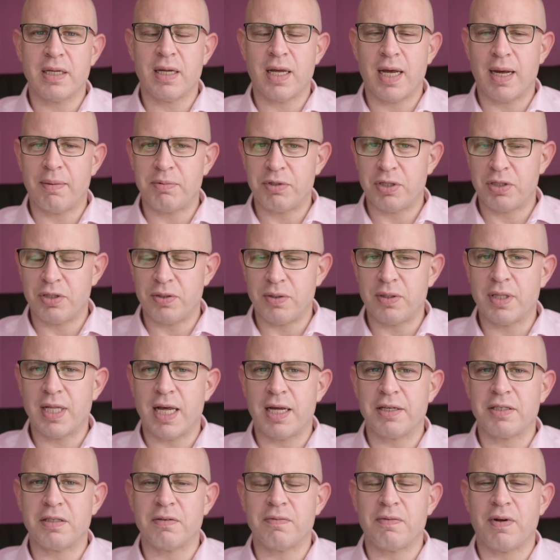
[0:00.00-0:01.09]
up to
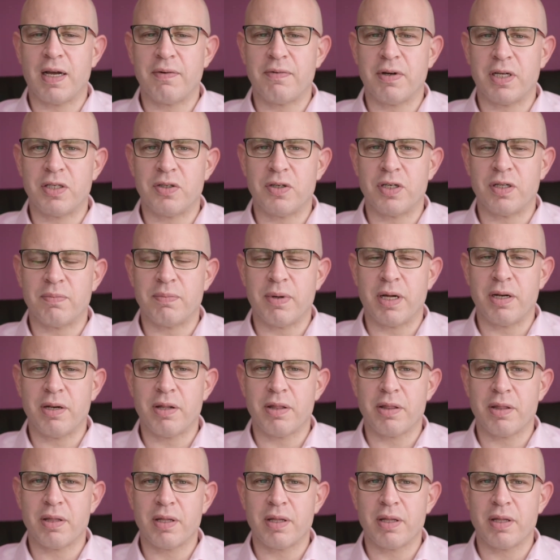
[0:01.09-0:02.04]
$2,500 a month,